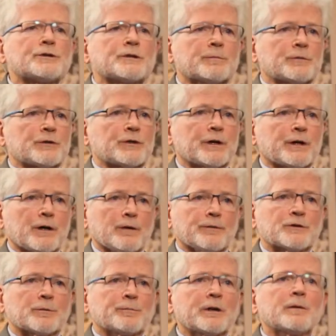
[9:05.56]
themselves,
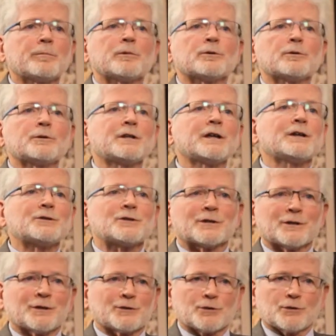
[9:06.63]
the people who teach in
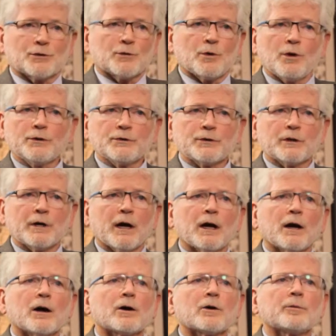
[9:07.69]
the schools,
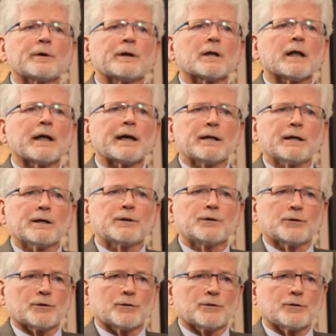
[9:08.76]
are related
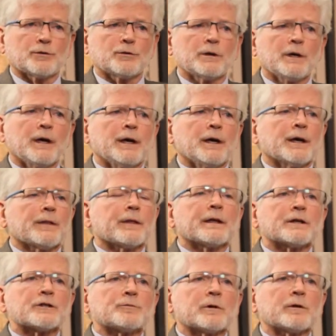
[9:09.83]
to the
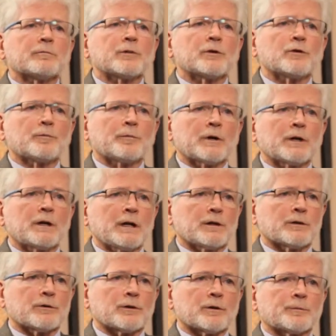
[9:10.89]
Hizmet movement in
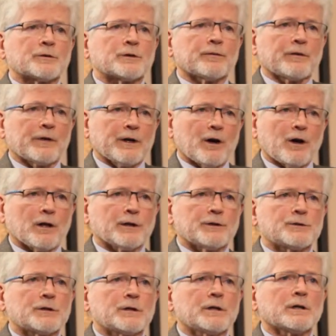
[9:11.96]
terms of
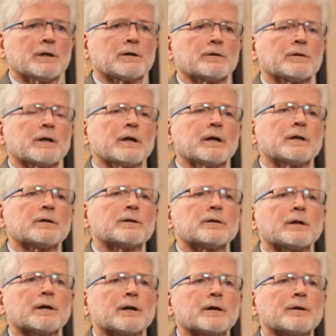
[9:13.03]
theology and
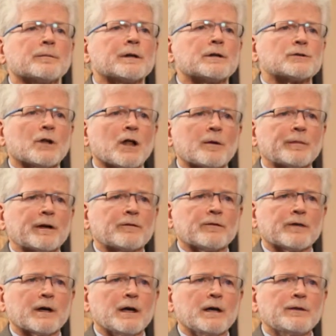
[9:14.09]
Islamic
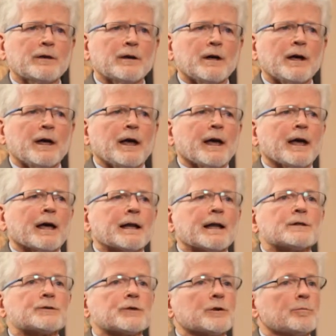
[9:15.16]
faith, and
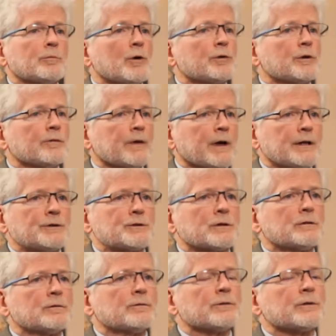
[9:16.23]
it's their
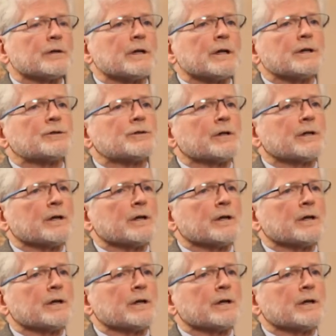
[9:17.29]
motivation for teaching